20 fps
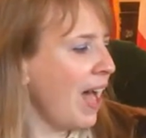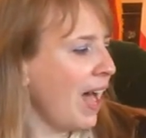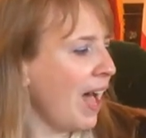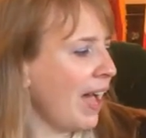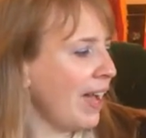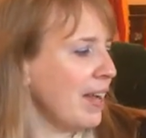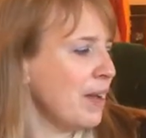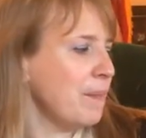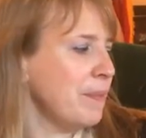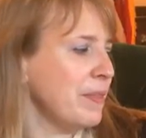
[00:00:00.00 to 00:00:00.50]

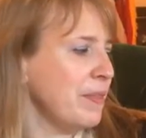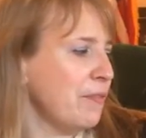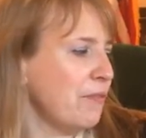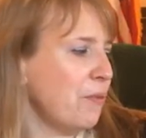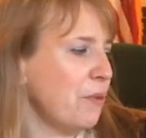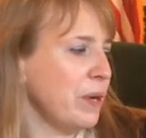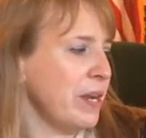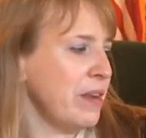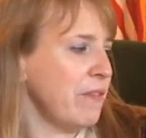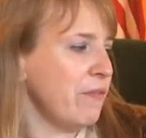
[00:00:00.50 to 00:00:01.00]
High up in the
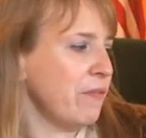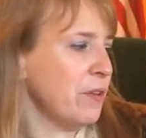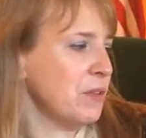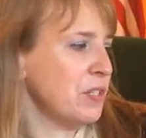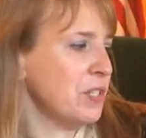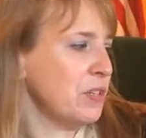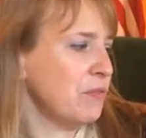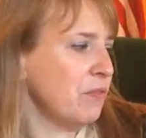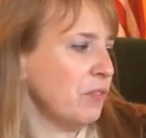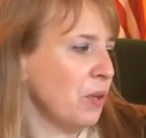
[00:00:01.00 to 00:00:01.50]

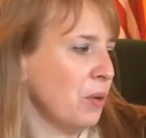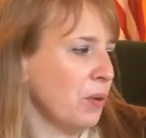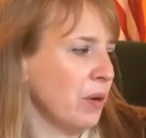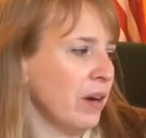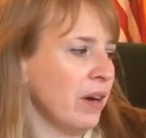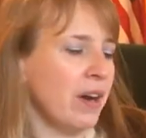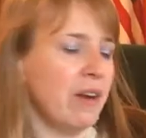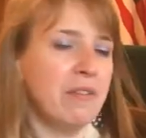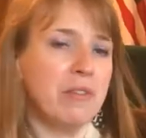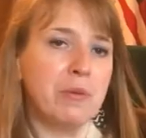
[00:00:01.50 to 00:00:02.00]
41st
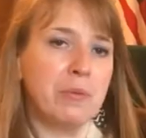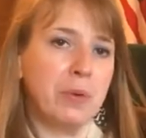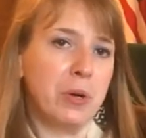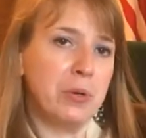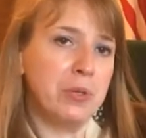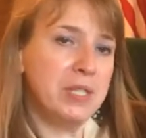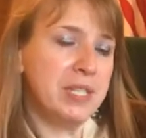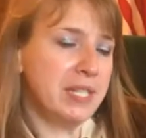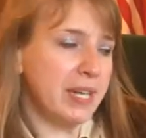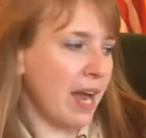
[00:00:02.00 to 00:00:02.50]
floor of the
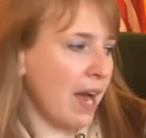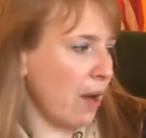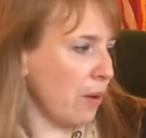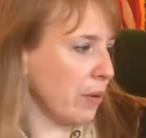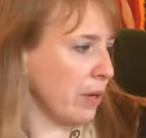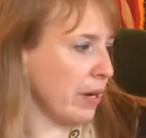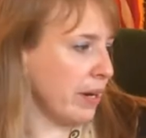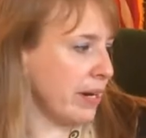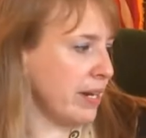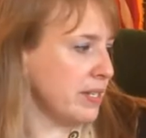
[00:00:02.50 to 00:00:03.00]
Rhodes
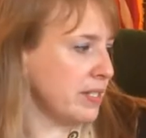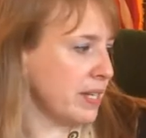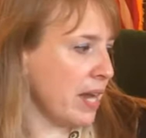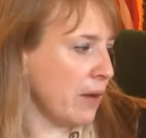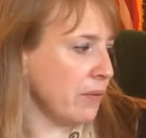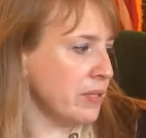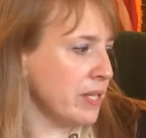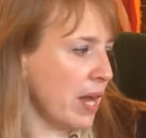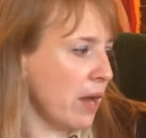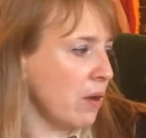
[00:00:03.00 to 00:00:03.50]
Tower in
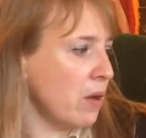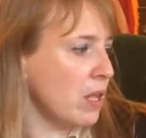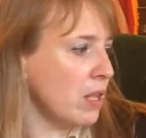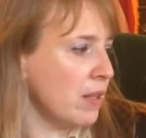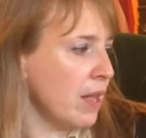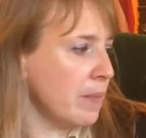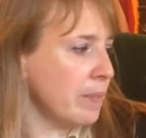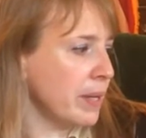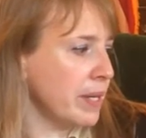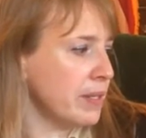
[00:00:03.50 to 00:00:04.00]
downtown
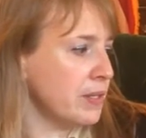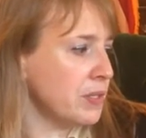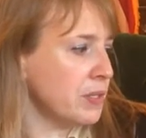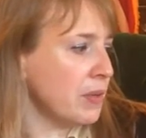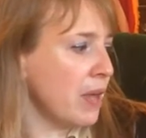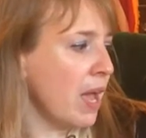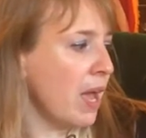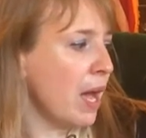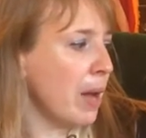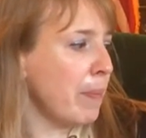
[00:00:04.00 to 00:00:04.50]

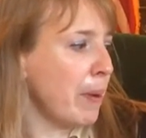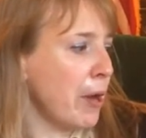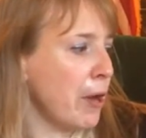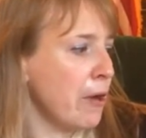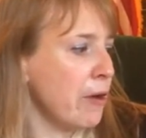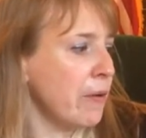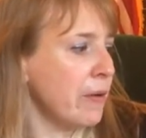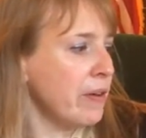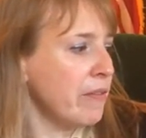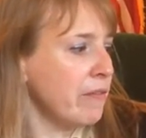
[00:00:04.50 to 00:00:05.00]
Columbus, a
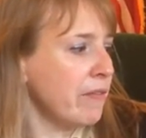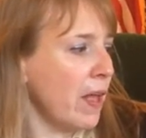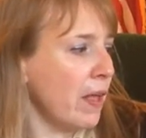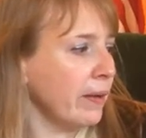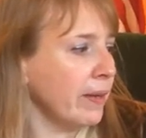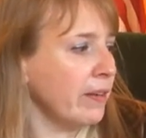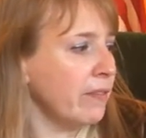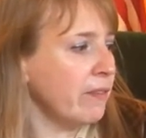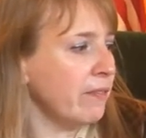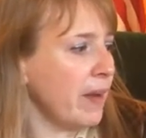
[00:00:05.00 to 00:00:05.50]
peregrine
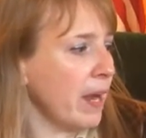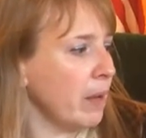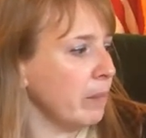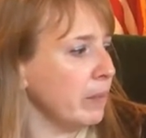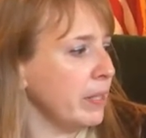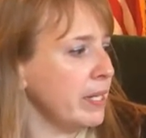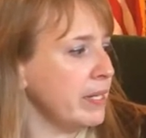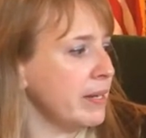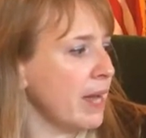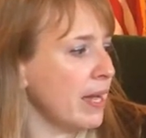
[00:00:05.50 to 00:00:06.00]
falcon
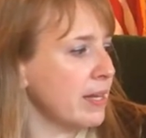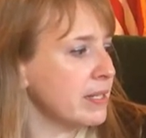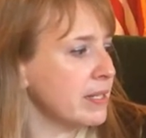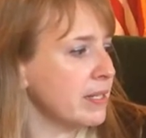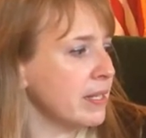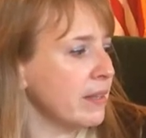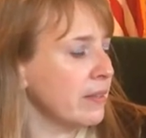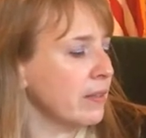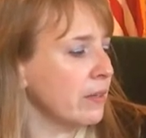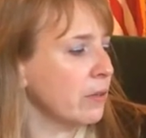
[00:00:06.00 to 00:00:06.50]
family
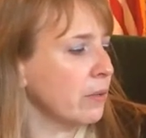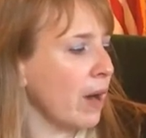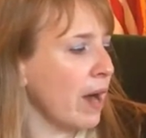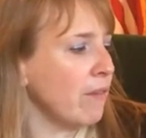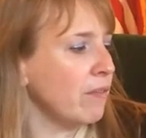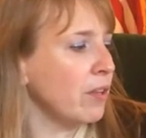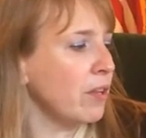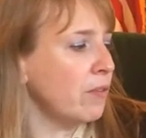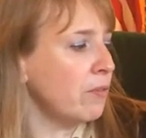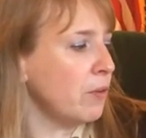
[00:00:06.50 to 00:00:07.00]
nests in the
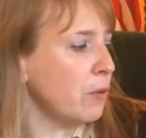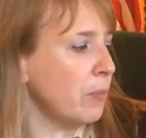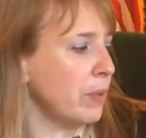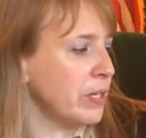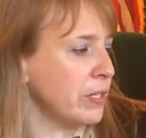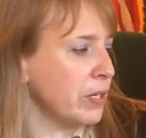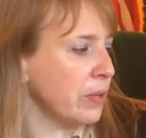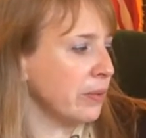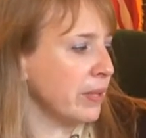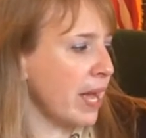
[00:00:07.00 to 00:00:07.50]
gravel of a
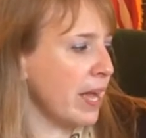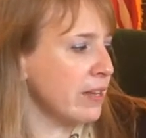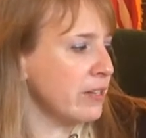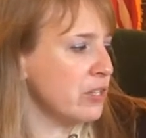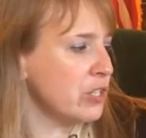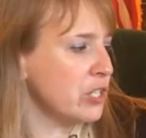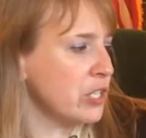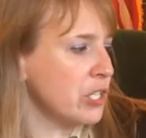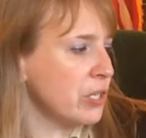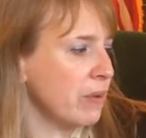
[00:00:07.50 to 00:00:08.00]
window
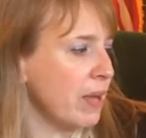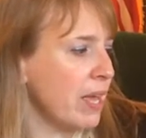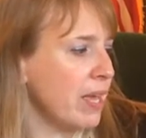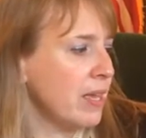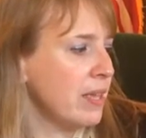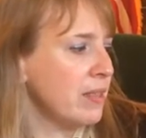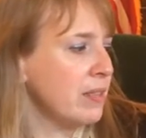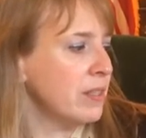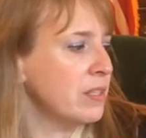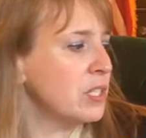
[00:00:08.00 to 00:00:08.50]
ledge.
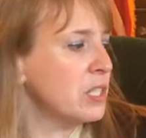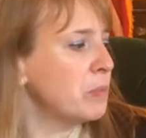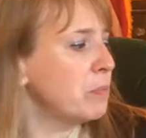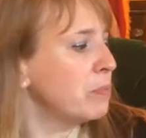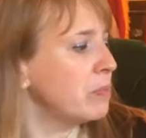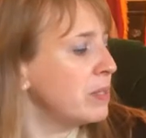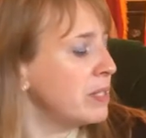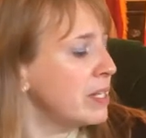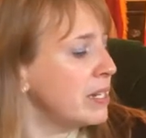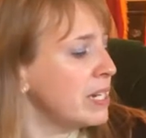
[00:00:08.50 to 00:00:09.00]
The
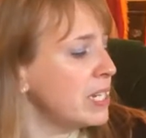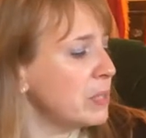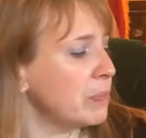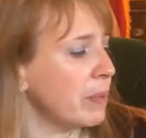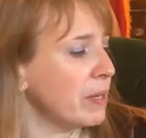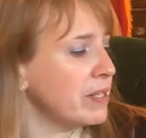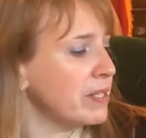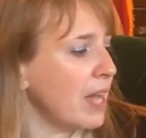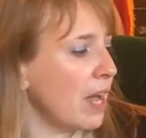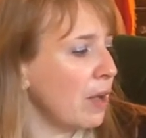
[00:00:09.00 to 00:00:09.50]
city
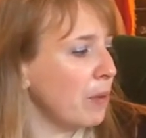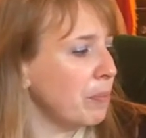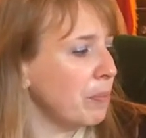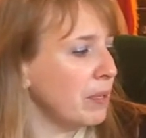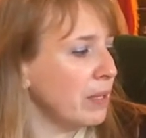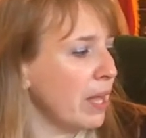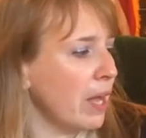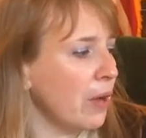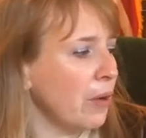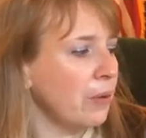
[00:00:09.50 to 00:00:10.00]
spreads out
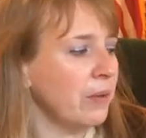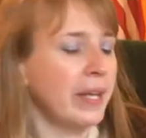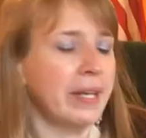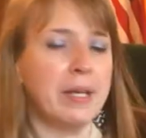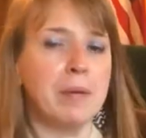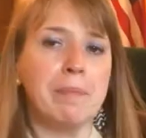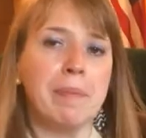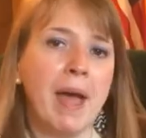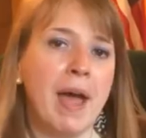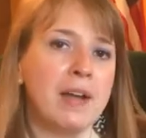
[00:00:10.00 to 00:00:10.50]
below
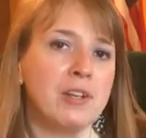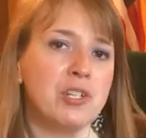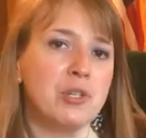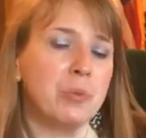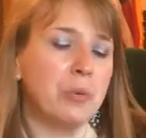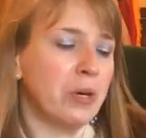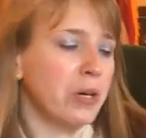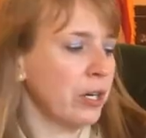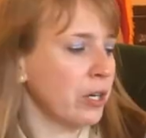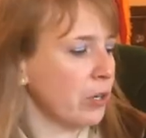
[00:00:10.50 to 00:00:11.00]
like a
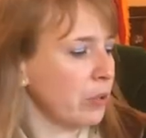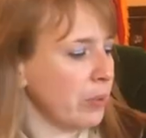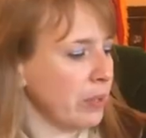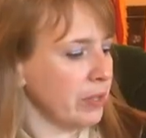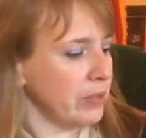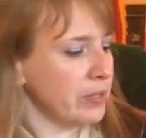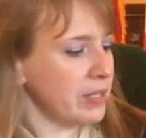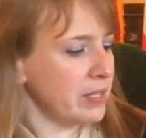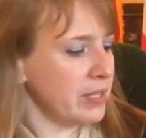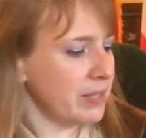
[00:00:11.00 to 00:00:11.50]
patchwork
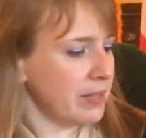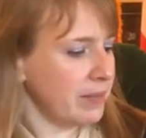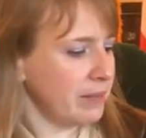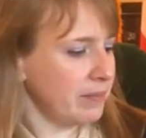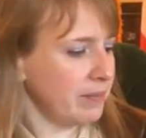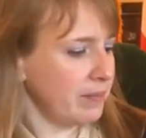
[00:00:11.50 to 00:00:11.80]
quilt.